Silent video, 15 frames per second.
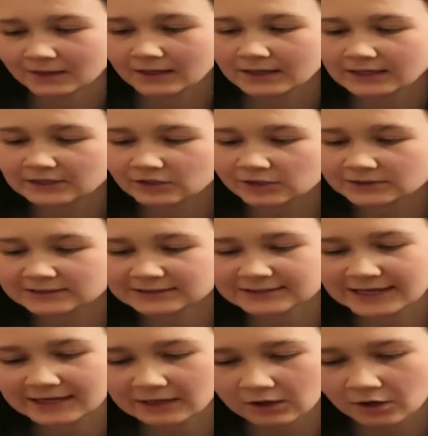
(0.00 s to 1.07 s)
He got to
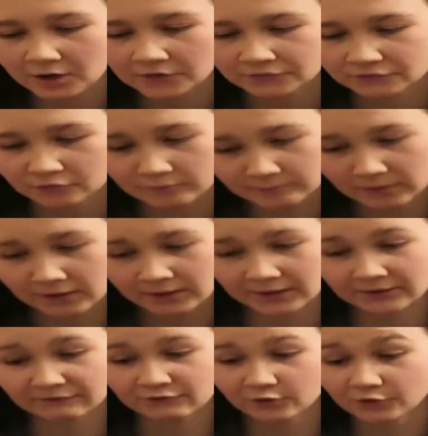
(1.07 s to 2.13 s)
stay alive for
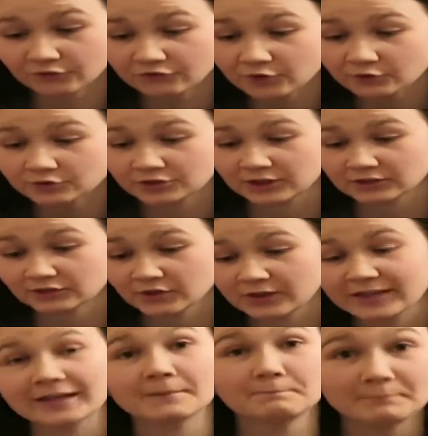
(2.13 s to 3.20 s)
Hermione for the future so
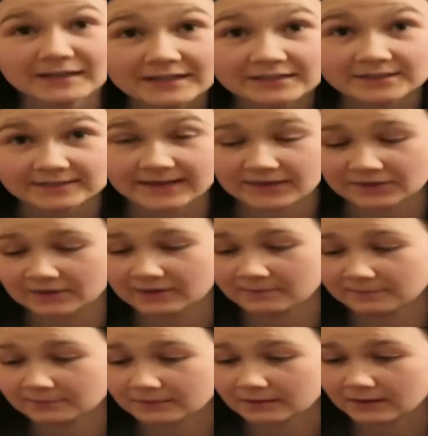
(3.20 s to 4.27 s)
they can be together.
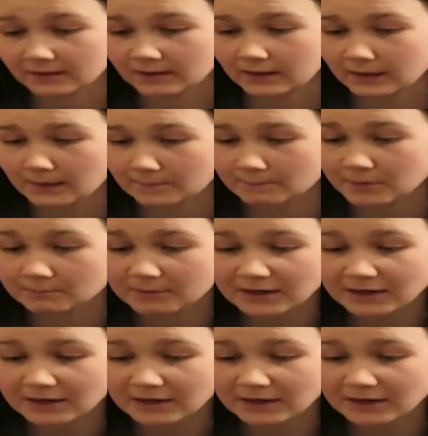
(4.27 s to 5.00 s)
But